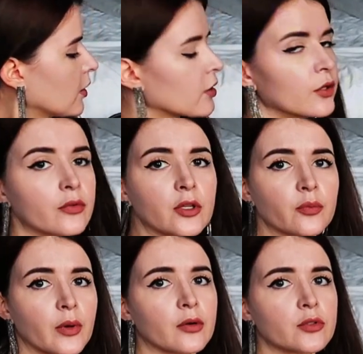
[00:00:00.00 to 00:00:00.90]
clothing
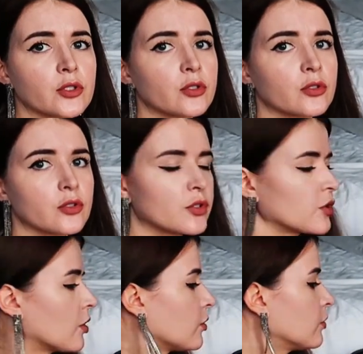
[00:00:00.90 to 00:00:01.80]
pouch.
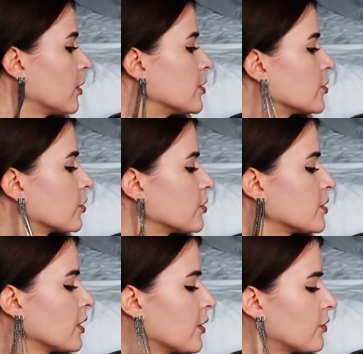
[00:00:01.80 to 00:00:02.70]
So as you could
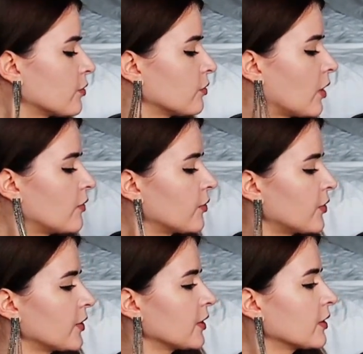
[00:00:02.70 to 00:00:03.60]
see, I threw
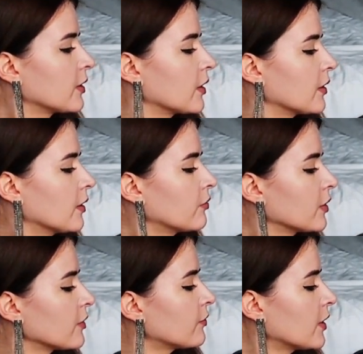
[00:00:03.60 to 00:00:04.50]
everything
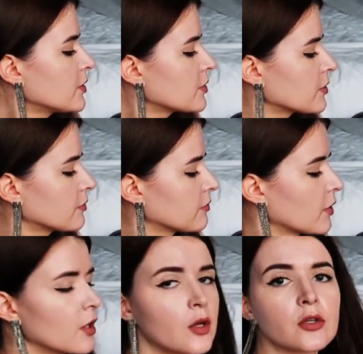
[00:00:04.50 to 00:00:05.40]
really fast.
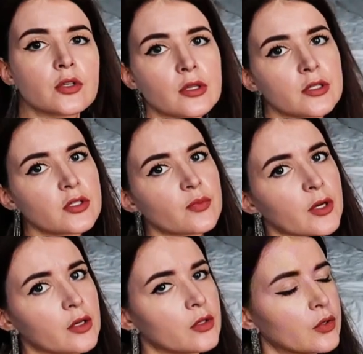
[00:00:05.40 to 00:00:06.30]
So this is my
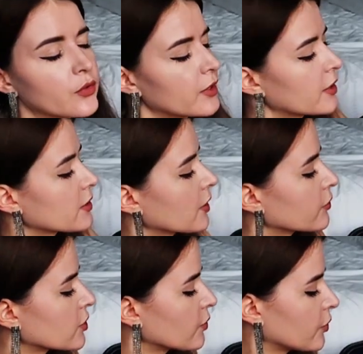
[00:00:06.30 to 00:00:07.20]
clothes that I
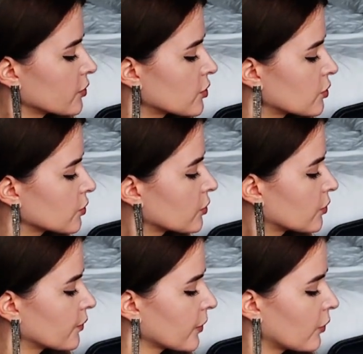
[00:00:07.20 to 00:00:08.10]
was supposed to
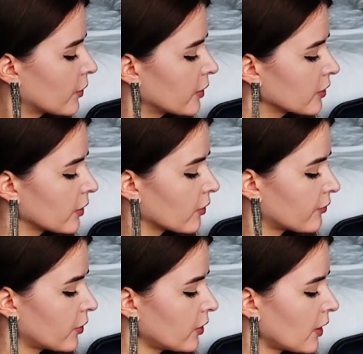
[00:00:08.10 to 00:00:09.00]
wear in
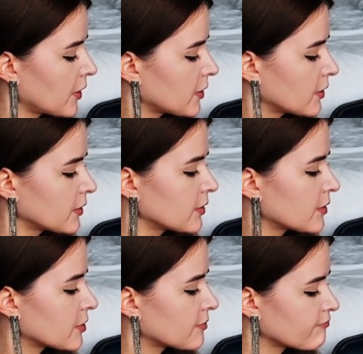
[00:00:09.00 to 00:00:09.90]
layover, and